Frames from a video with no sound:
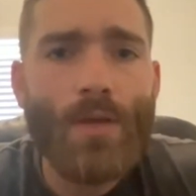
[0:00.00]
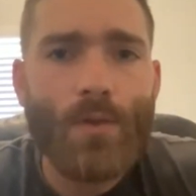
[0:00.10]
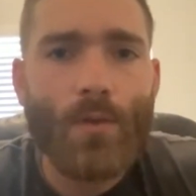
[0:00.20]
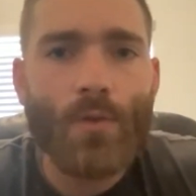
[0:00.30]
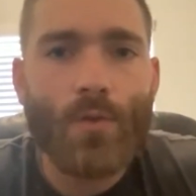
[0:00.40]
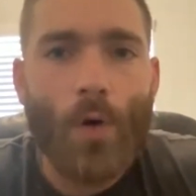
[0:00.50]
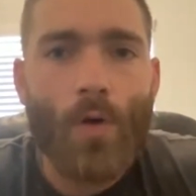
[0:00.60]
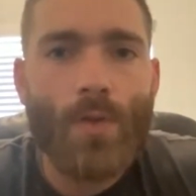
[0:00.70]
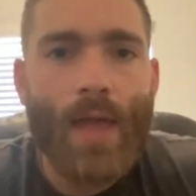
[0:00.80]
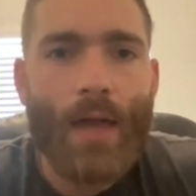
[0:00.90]
to
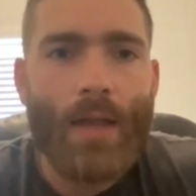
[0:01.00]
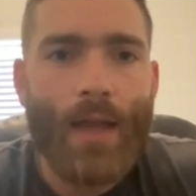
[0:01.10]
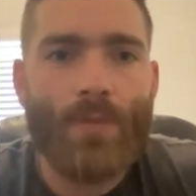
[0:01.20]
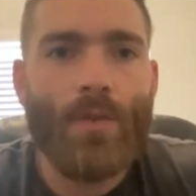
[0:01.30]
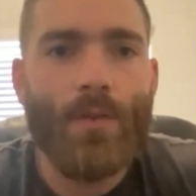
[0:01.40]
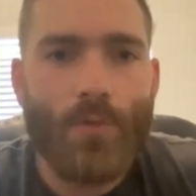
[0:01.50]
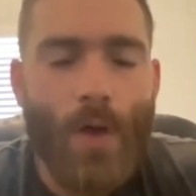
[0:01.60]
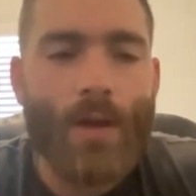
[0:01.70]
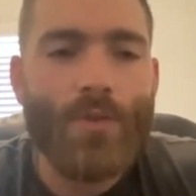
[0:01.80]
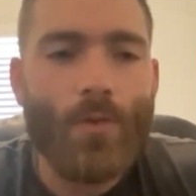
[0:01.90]
start that exit
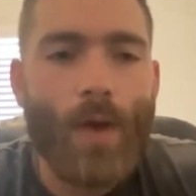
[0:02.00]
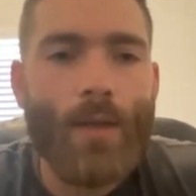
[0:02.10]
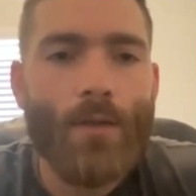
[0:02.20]
strategy, right?